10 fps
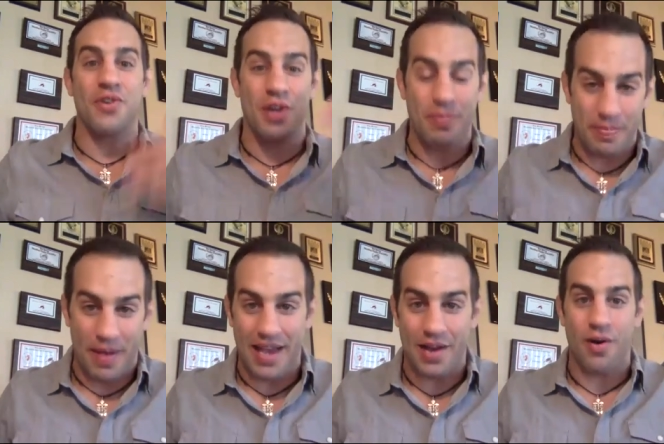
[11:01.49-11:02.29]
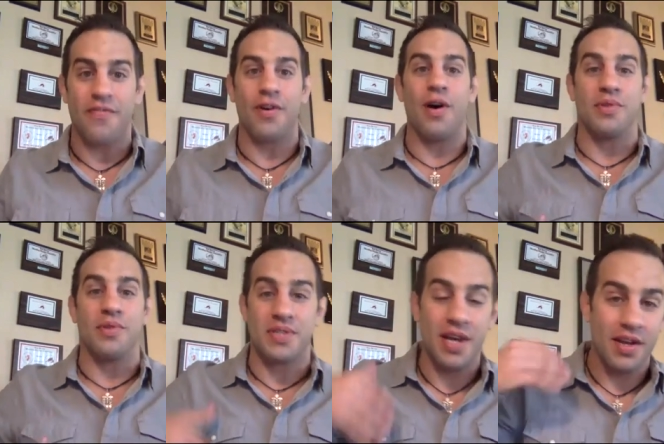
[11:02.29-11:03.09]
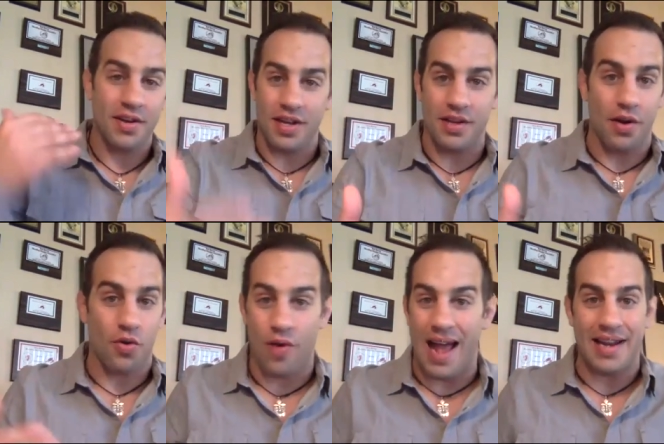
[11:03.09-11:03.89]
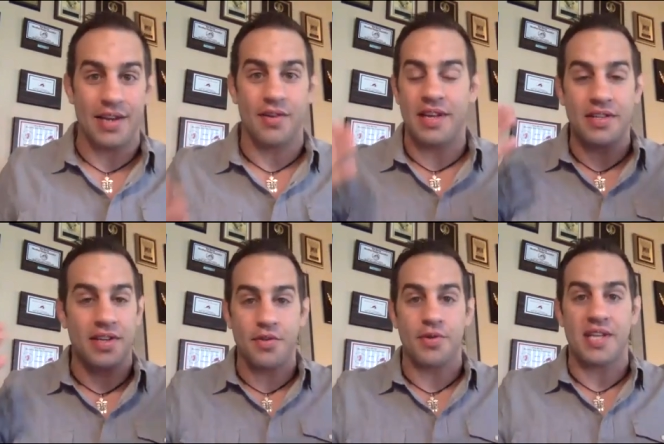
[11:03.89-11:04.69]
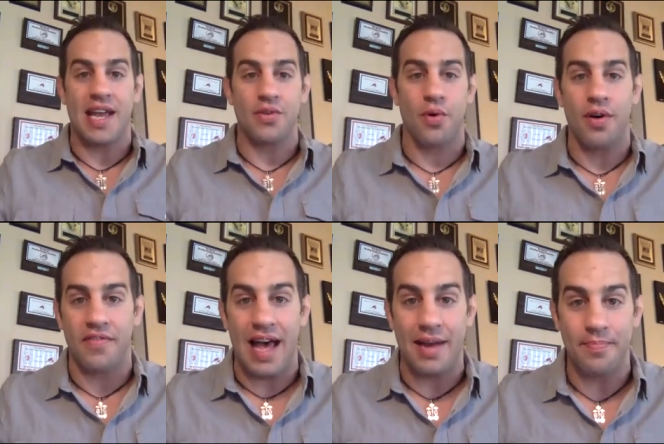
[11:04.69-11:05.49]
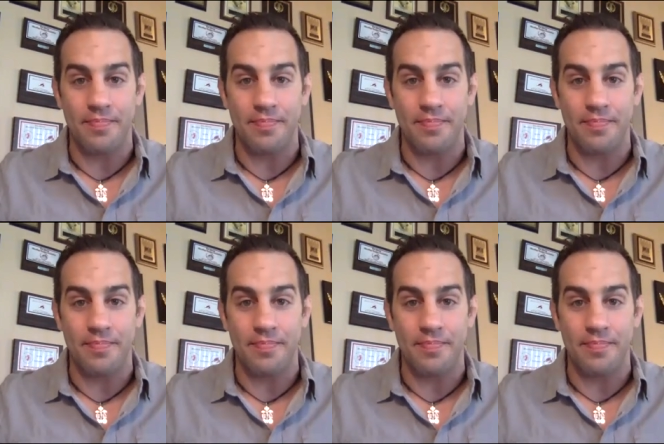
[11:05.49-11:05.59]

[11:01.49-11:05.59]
You're going to be paying off loans. Credit. You need to understand all of that.